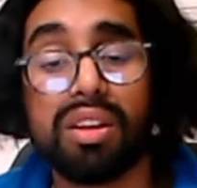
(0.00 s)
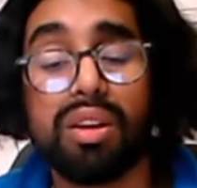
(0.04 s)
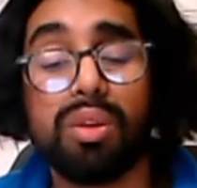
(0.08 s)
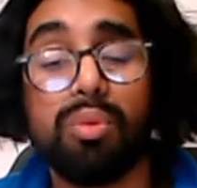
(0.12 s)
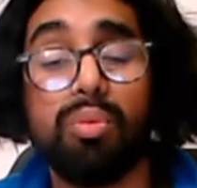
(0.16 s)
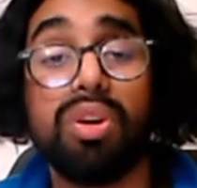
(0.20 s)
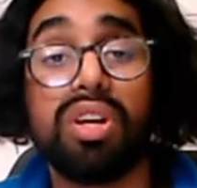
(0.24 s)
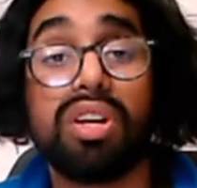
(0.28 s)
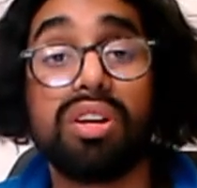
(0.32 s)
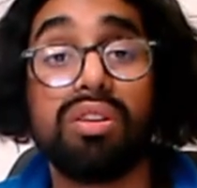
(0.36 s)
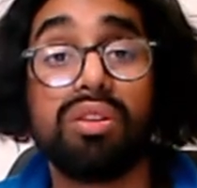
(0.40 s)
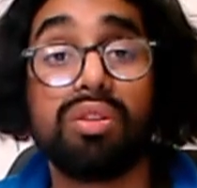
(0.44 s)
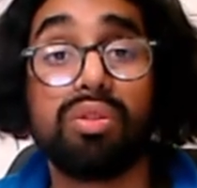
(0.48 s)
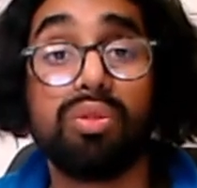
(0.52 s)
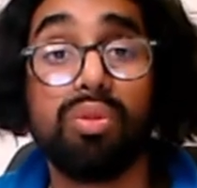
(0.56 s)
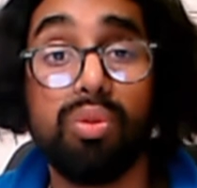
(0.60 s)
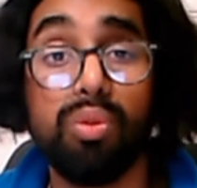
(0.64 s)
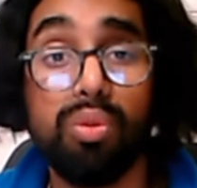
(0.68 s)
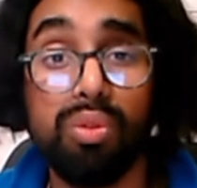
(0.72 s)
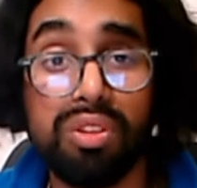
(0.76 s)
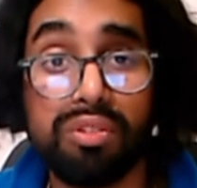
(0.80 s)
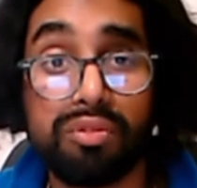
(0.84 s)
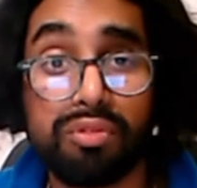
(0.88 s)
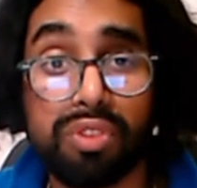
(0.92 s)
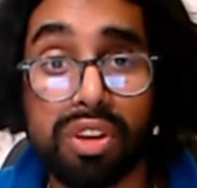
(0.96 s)
We're going to
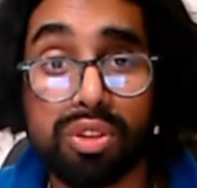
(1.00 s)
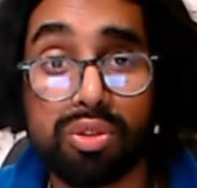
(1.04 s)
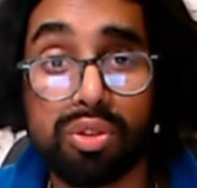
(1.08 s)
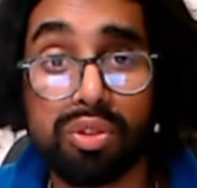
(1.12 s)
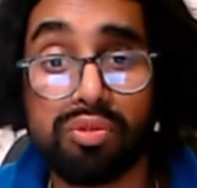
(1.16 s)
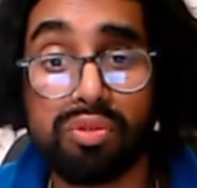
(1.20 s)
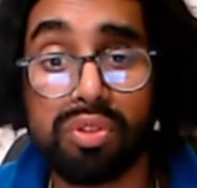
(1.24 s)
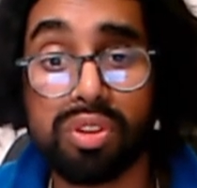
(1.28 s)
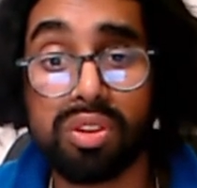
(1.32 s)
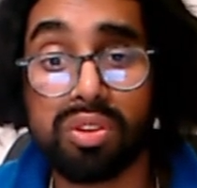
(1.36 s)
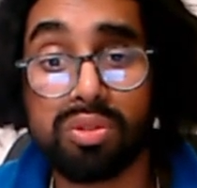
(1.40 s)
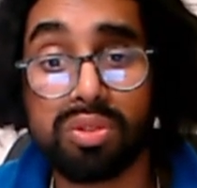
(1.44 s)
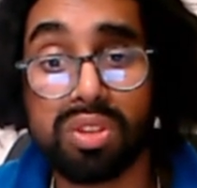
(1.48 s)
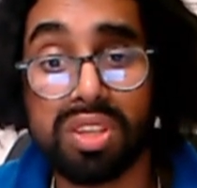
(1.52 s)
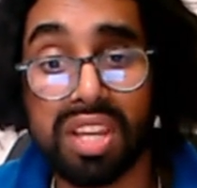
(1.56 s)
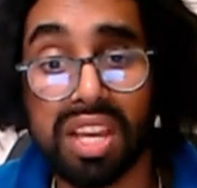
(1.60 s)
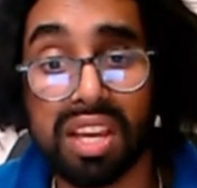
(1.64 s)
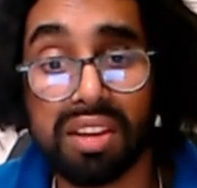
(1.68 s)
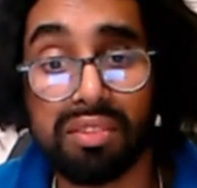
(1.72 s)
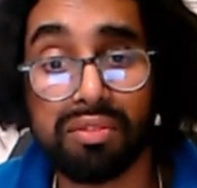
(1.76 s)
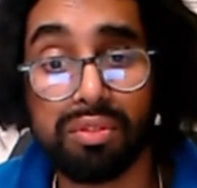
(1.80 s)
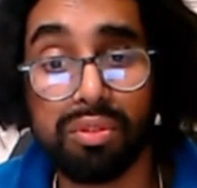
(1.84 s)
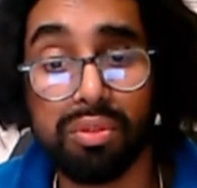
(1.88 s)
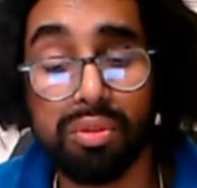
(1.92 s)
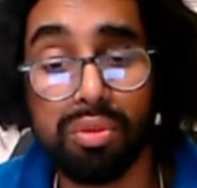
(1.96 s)
call the threshold frequency
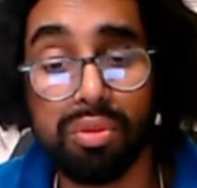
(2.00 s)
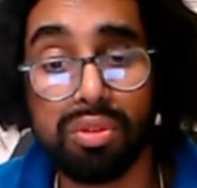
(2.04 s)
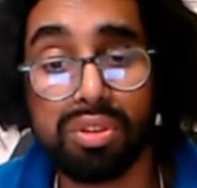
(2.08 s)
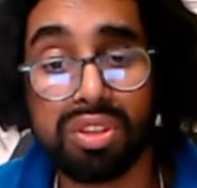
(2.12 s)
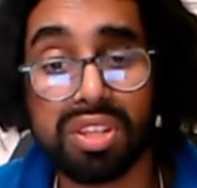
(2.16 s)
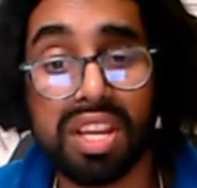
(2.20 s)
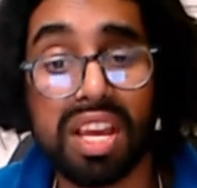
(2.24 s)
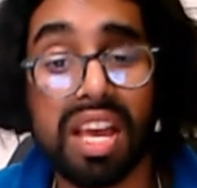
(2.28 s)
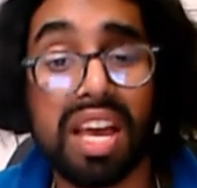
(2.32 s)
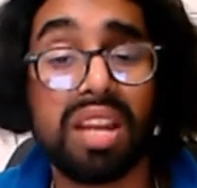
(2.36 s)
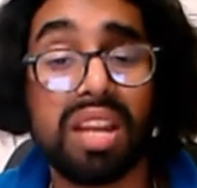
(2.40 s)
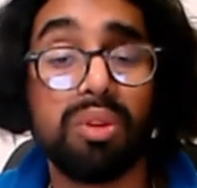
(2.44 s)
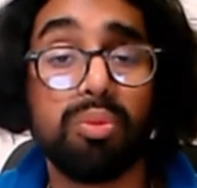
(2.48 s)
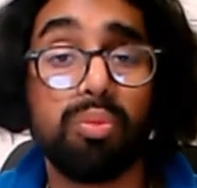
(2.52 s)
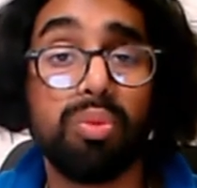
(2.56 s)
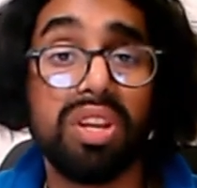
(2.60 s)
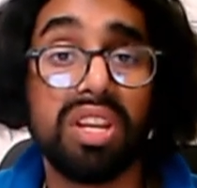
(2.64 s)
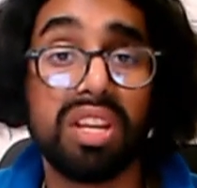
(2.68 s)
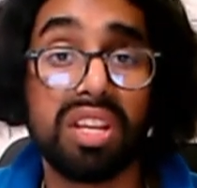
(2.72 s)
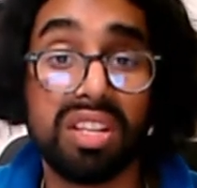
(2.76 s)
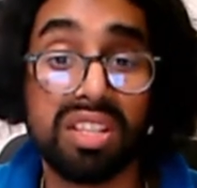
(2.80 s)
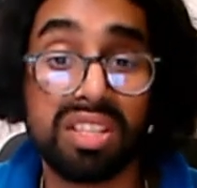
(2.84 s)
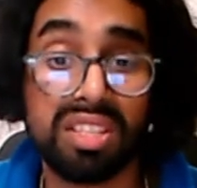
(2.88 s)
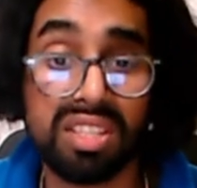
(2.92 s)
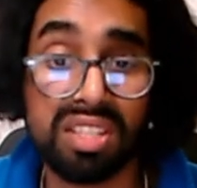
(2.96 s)
F0, and we
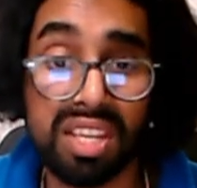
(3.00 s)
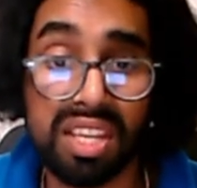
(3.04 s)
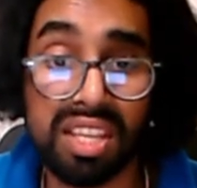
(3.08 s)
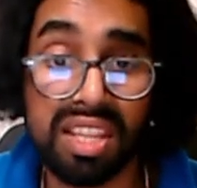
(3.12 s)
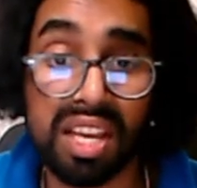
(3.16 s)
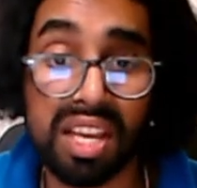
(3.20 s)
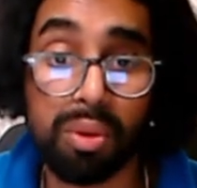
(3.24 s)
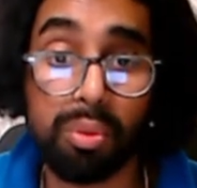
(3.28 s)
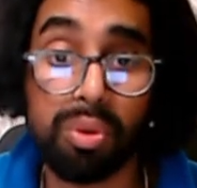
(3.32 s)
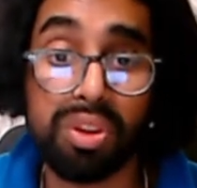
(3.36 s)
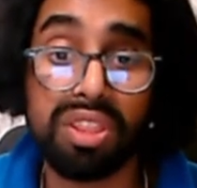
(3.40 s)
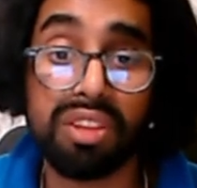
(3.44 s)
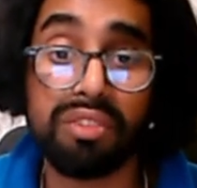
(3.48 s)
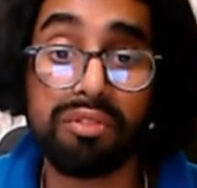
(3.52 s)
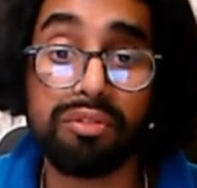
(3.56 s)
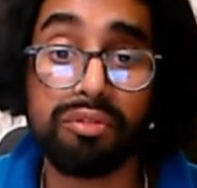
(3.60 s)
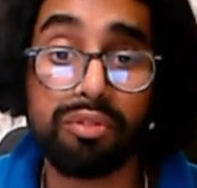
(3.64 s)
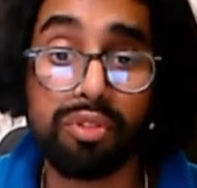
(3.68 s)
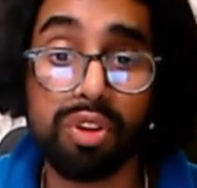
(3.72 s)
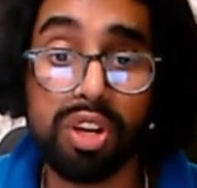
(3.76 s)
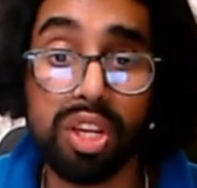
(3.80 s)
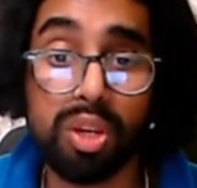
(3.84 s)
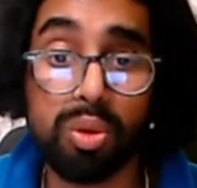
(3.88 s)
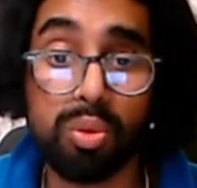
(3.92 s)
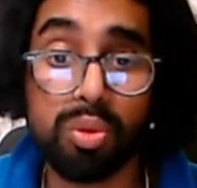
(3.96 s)
can see that when the
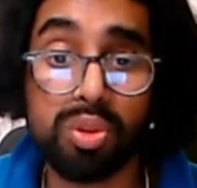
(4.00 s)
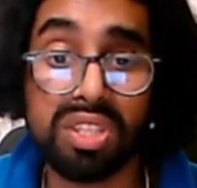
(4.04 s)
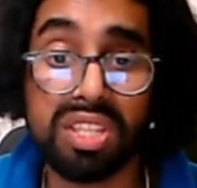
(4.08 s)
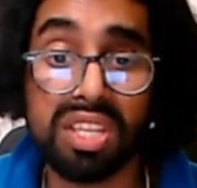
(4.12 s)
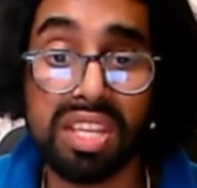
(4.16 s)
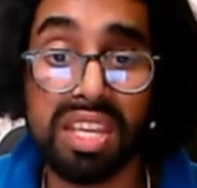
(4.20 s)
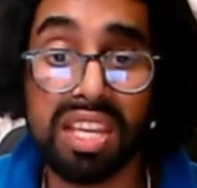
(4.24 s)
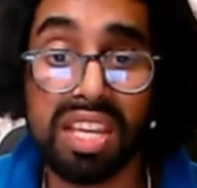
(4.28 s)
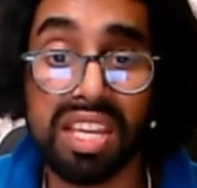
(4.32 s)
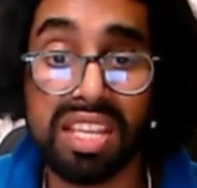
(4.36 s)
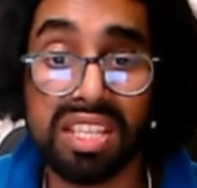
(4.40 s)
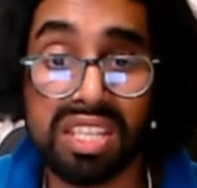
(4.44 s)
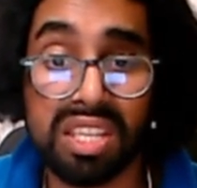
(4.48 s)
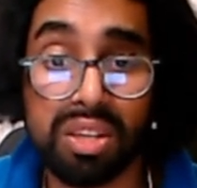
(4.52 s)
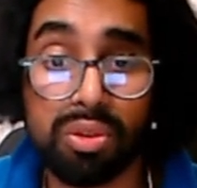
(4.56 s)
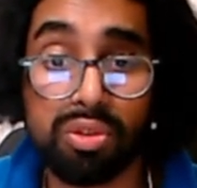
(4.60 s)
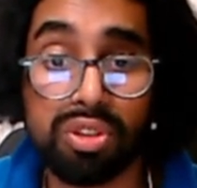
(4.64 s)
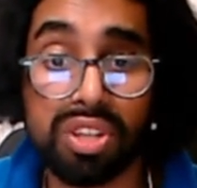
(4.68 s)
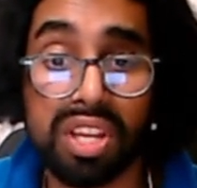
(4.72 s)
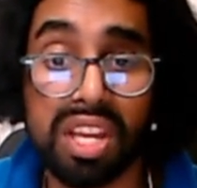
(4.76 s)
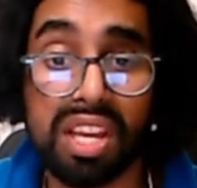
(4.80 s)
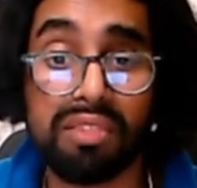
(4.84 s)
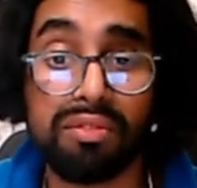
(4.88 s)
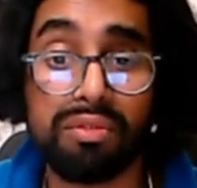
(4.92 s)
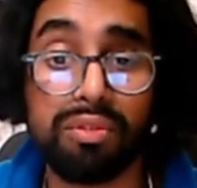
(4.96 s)
frequency is equal to
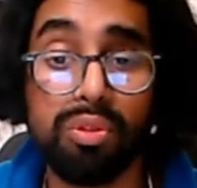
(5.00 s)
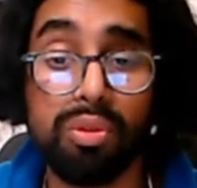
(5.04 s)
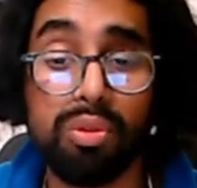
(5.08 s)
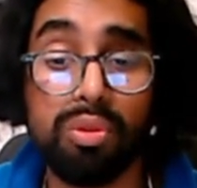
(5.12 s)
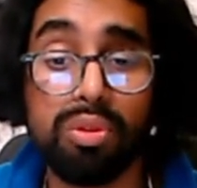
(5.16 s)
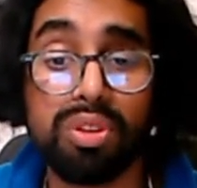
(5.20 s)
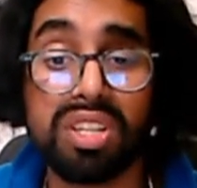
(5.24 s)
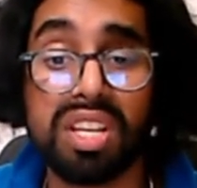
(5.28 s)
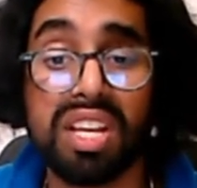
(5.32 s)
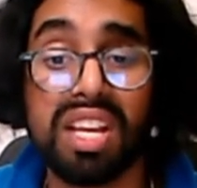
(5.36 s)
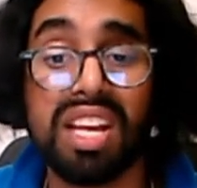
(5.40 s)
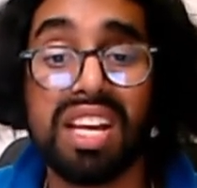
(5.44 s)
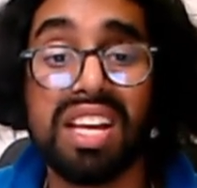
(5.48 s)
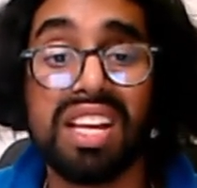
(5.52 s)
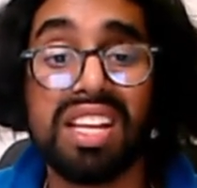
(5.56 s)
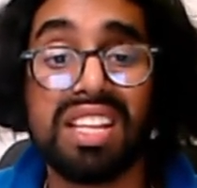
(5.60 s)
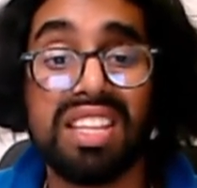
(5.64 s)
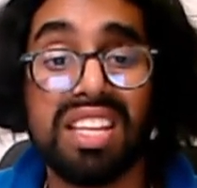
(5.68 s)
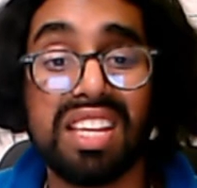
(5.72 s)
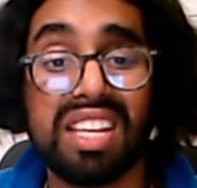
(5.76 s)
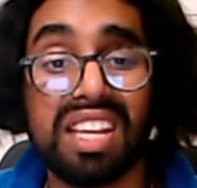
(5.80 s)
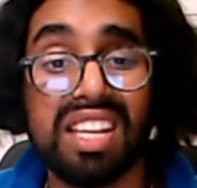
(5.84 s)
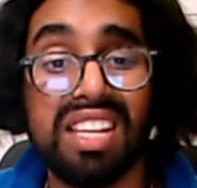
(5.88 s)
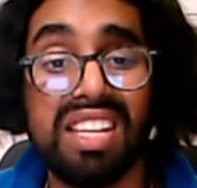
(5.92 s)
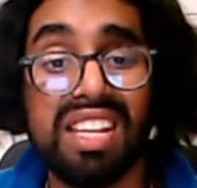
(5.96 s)
F0,
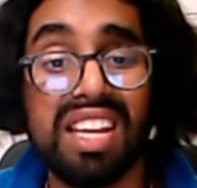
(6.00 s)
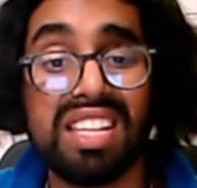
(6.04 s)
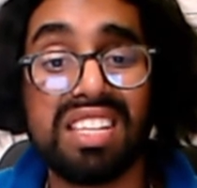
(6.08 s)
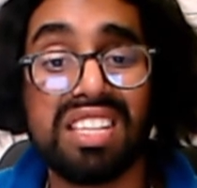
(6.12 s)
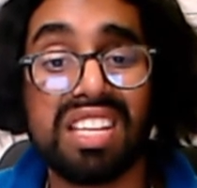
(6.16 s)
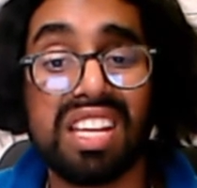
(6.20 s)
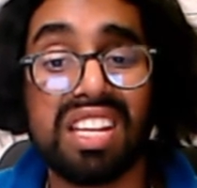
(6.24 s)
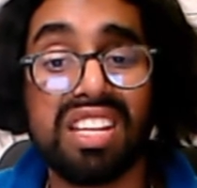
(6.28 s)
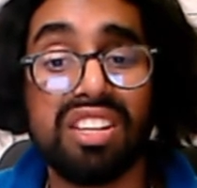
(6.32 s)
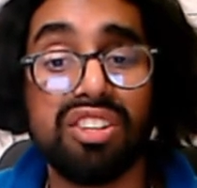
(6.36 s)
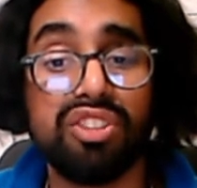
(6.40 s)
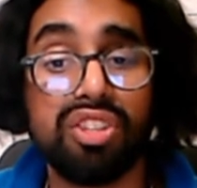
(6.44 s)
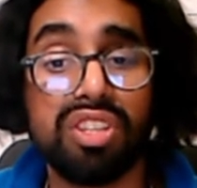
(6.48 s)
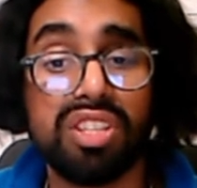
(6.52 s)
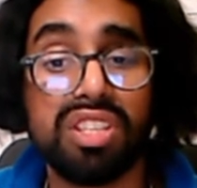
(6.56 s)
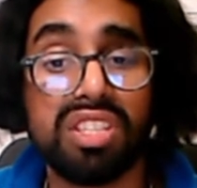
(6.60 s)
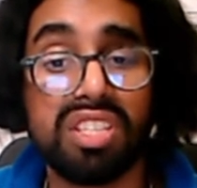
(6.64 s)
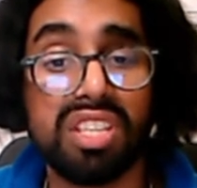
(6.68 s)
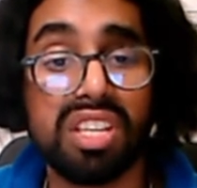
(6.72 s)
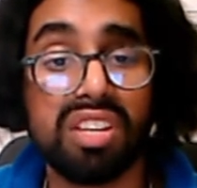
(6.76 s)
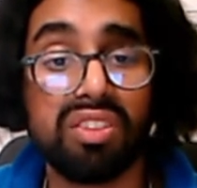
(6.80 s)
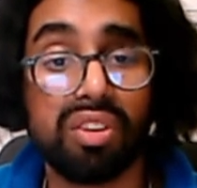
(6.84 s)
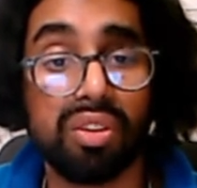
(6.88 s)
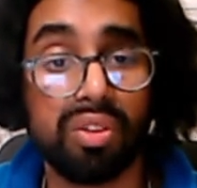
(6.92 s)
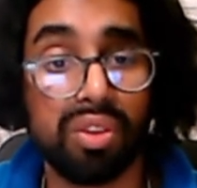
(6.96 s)
the kinetic energy is
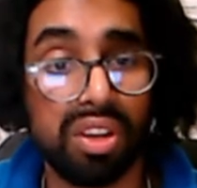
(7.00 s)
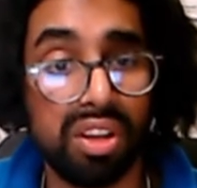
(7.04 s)
zero.